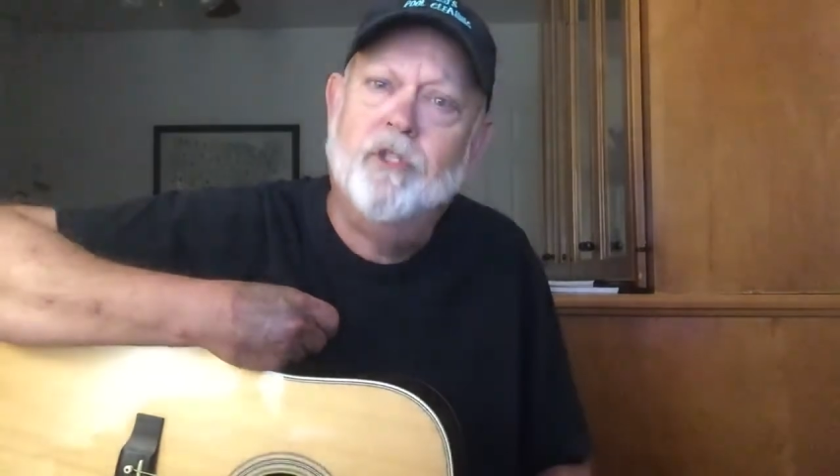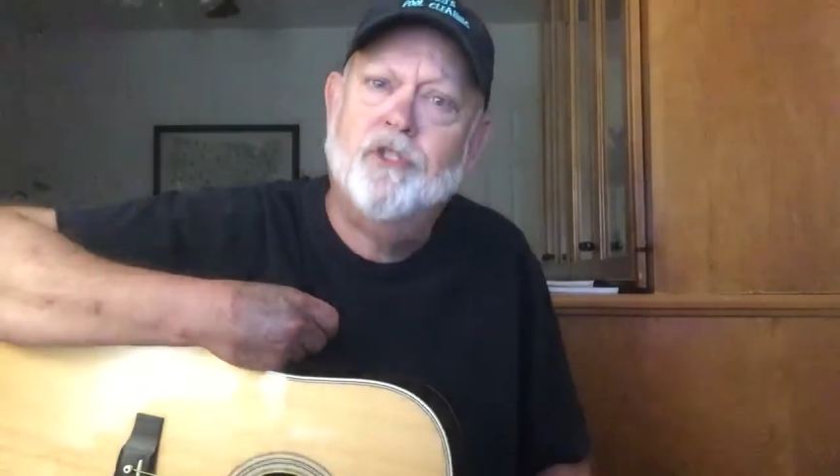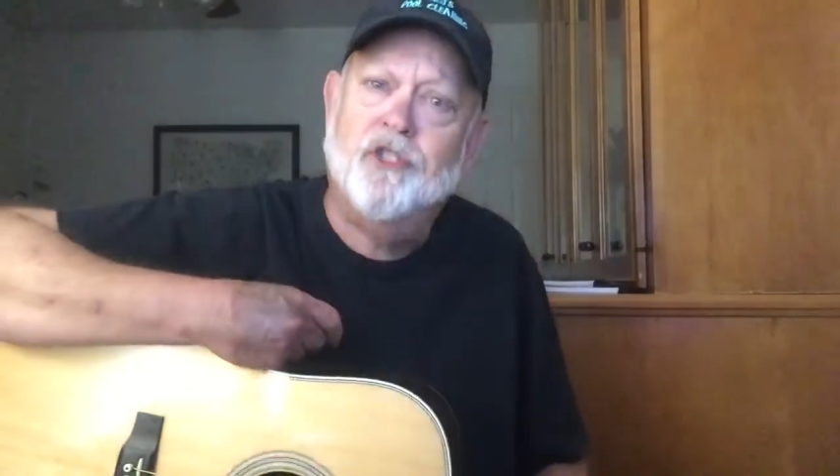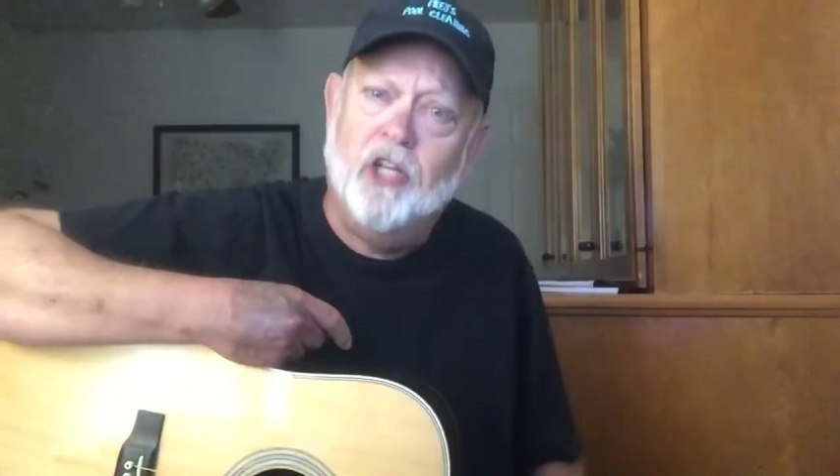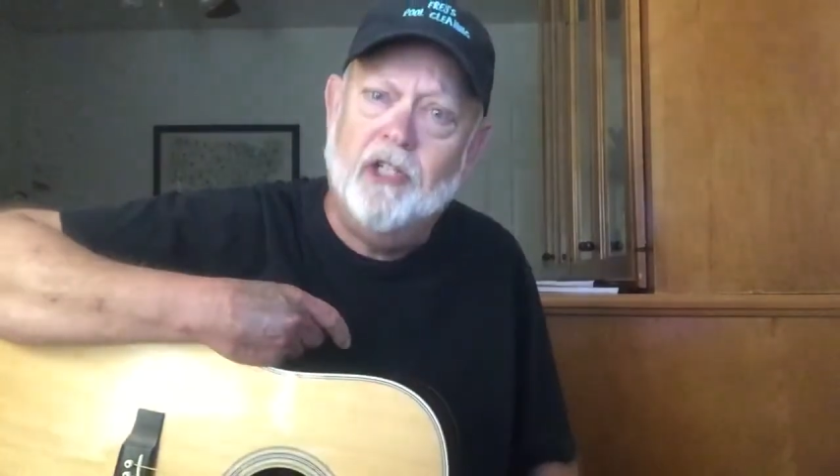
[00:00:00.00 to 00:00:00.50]

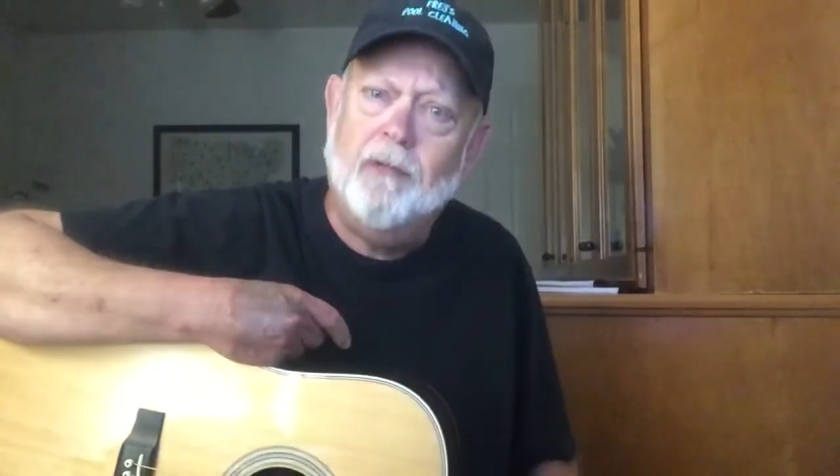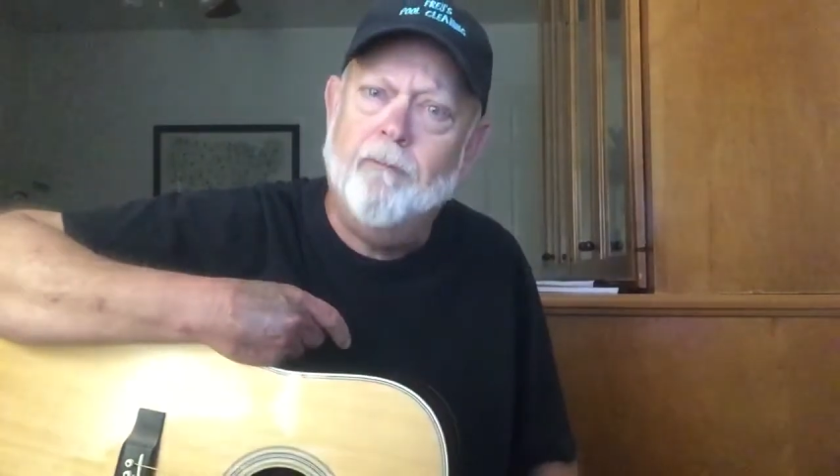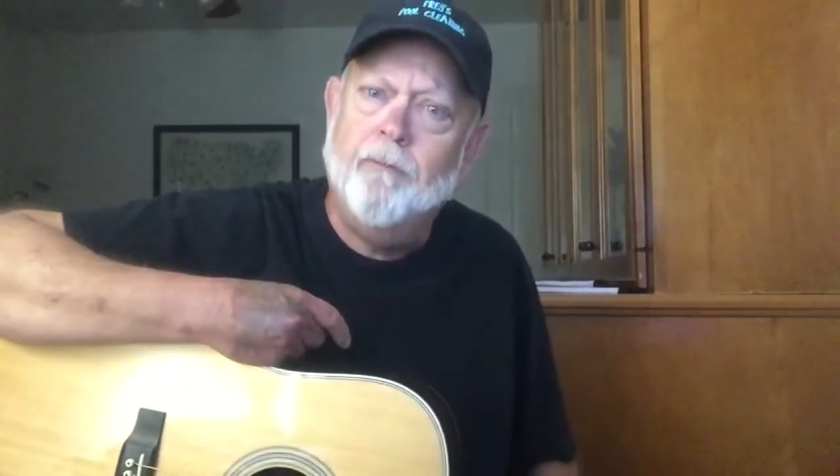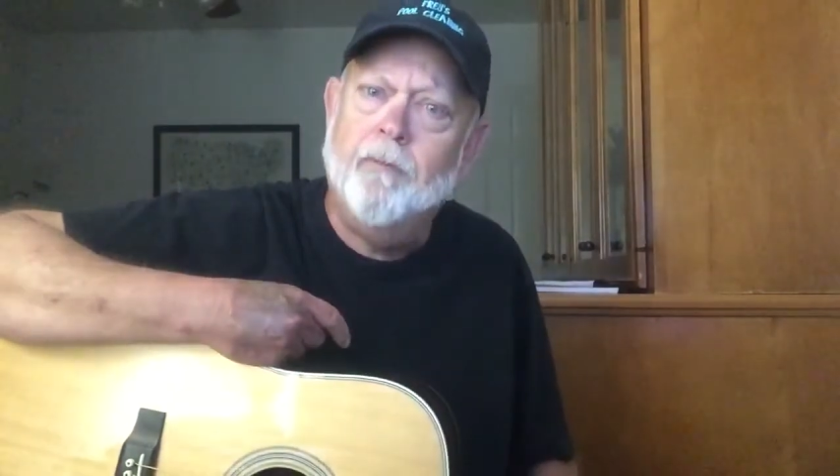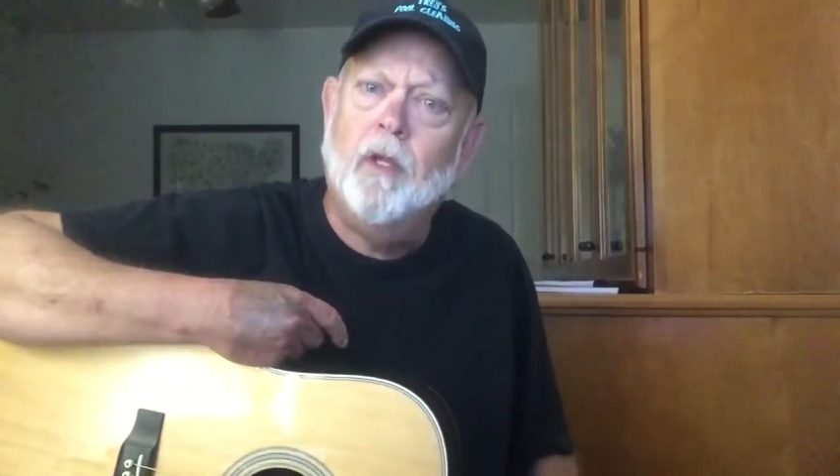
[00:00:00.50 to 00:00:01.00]

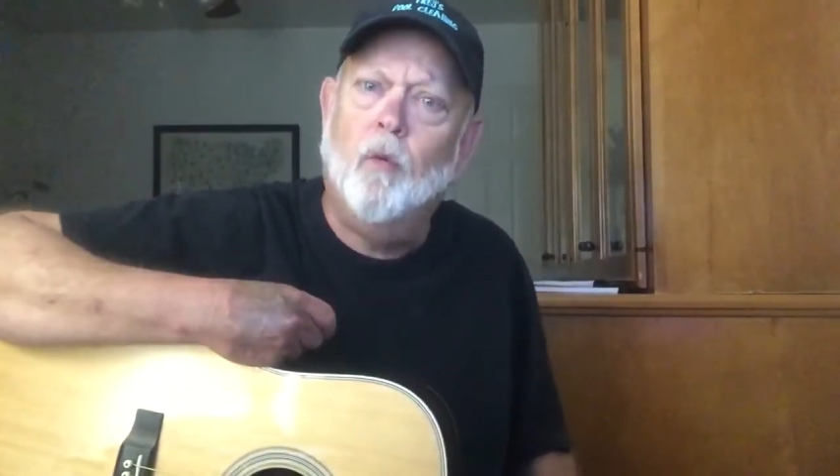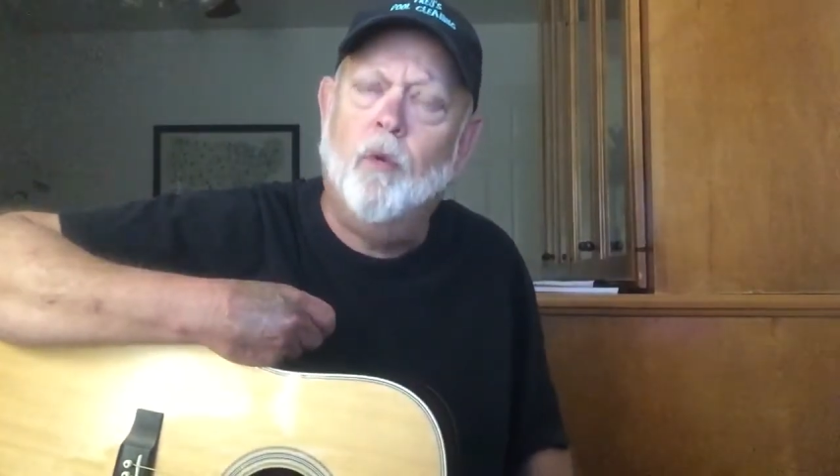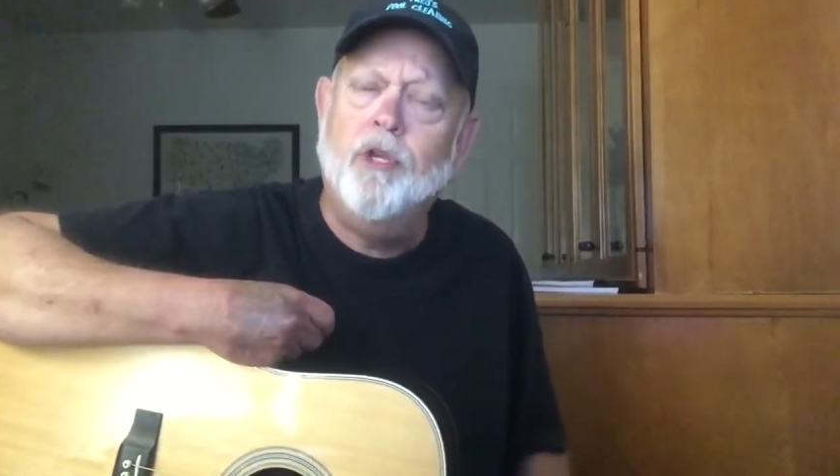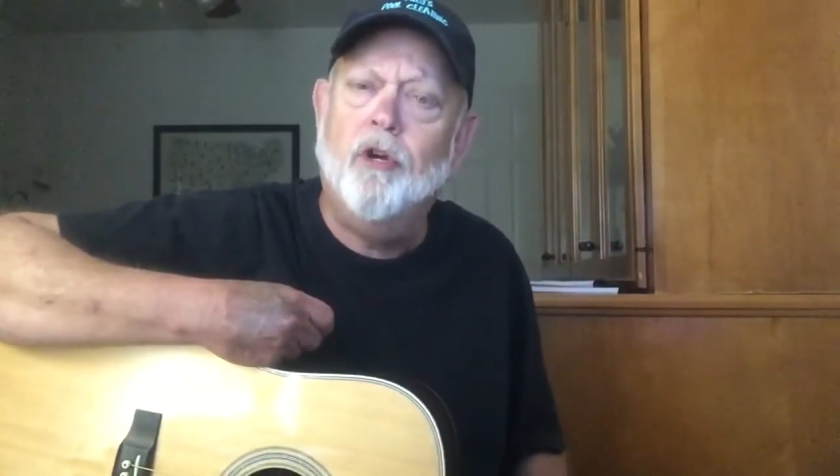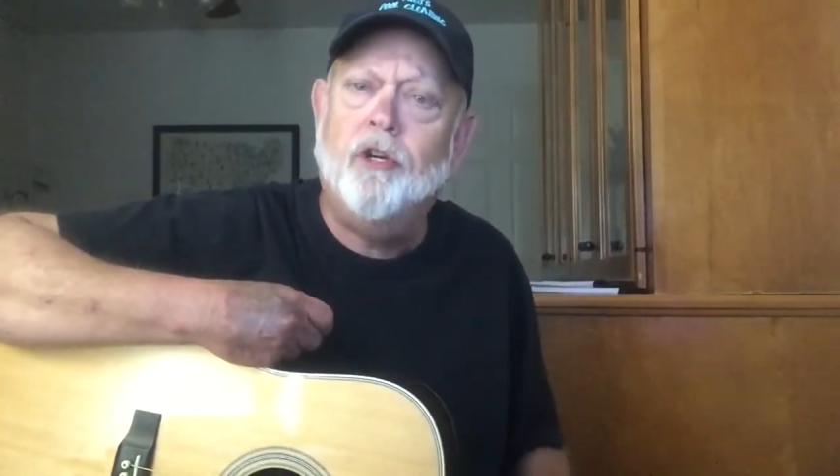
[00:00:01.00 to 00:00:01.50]
Son,
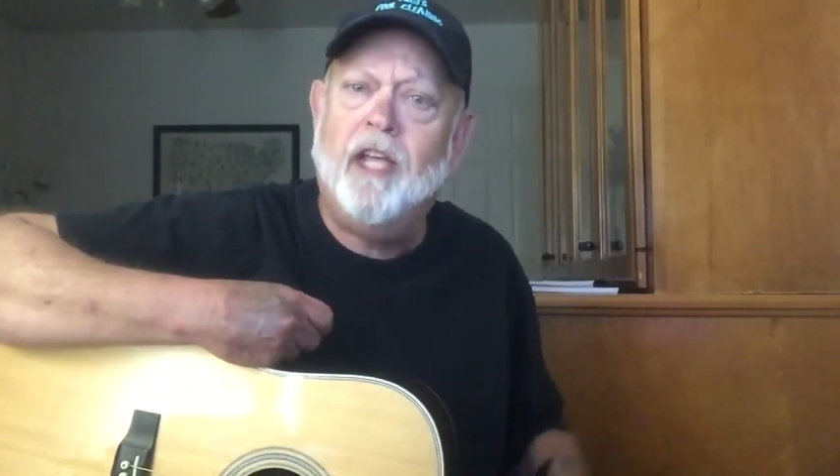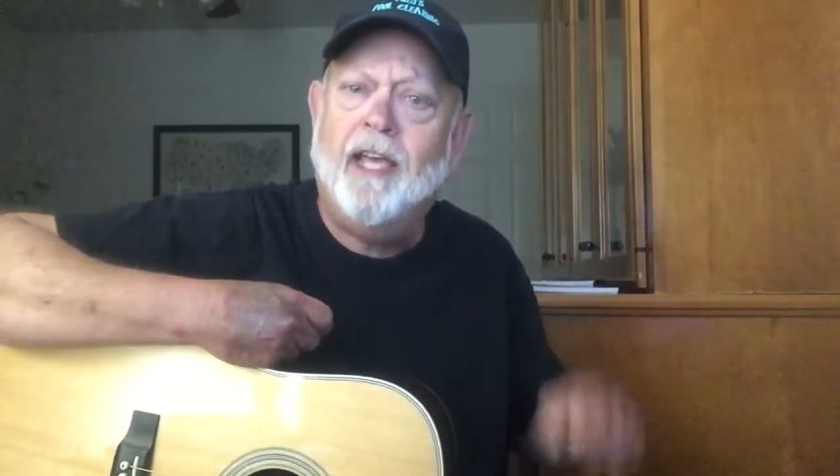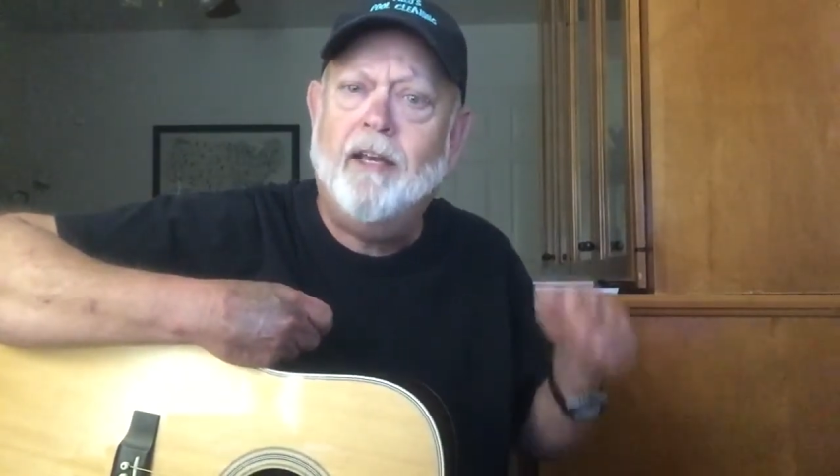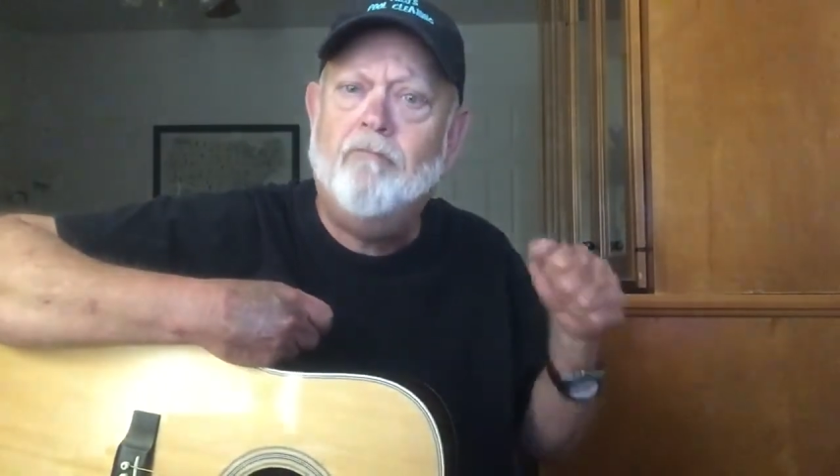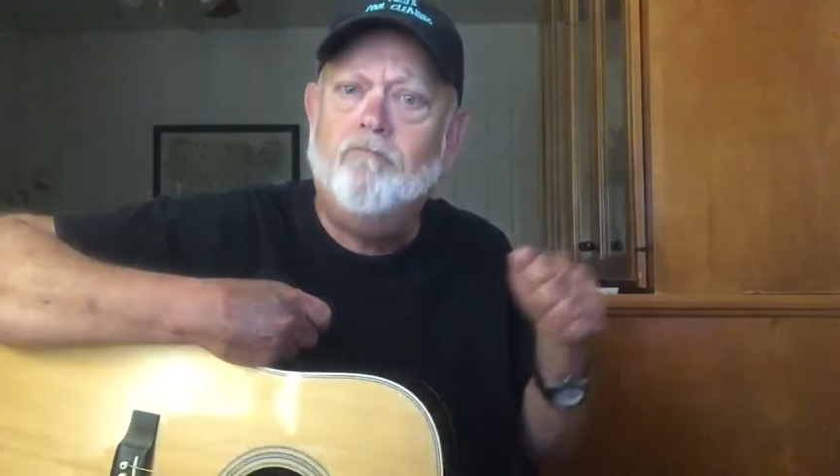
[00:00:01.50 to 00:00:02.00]
when you're
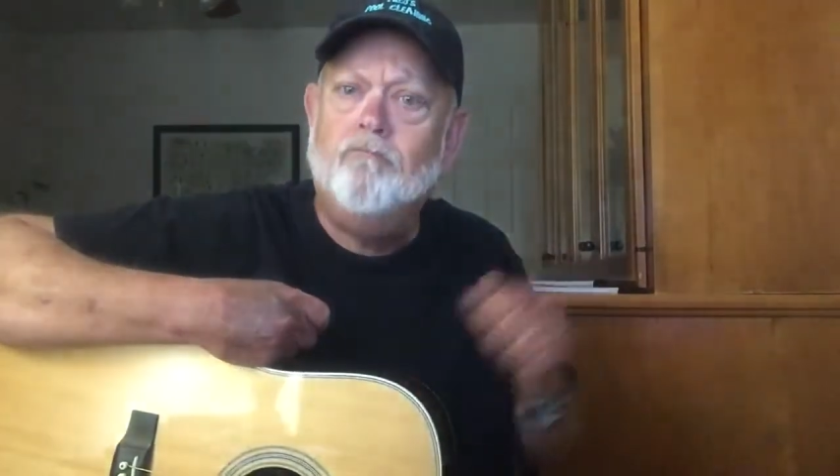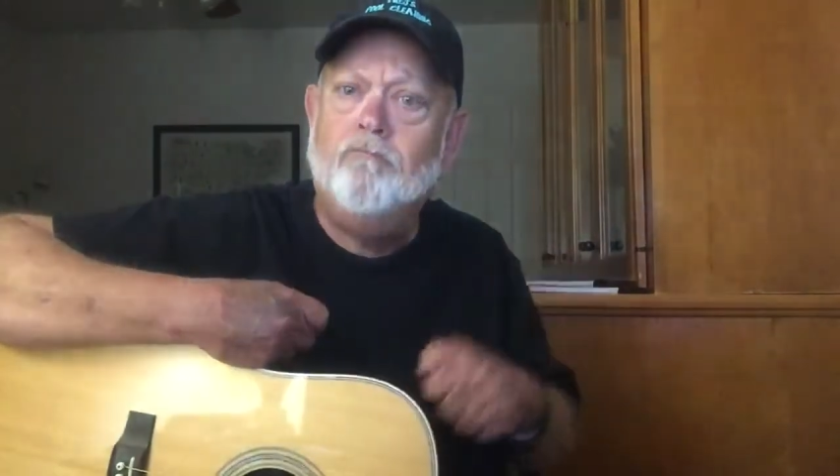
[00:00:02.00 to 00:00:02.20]
dead,